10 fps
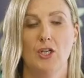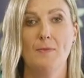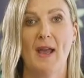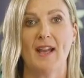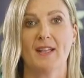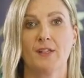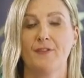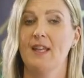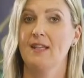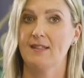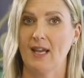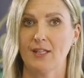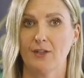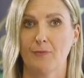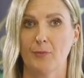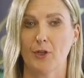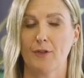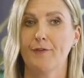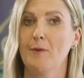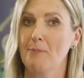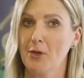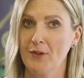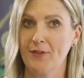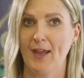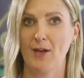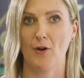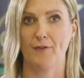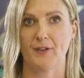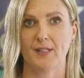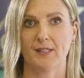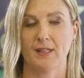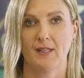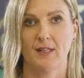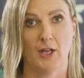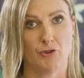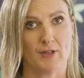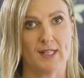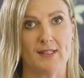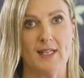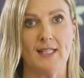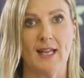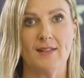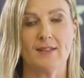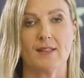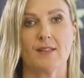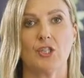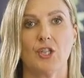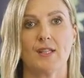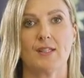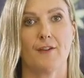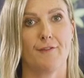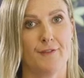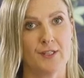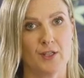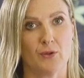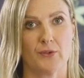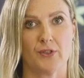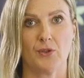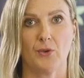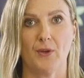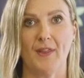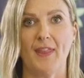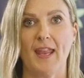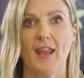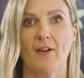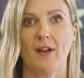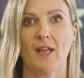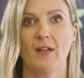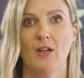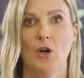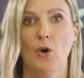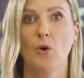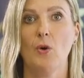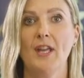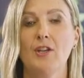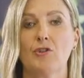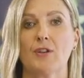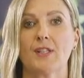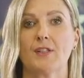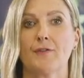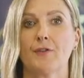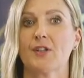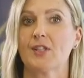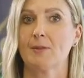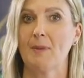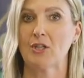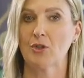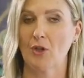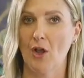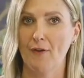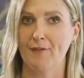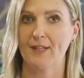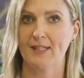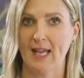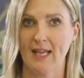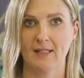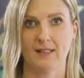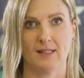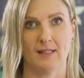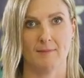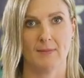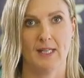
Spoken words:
You may ask for their date of birth for birthday offers, address details to suggest a physical store in their area, or interest for a special offer tailored to them.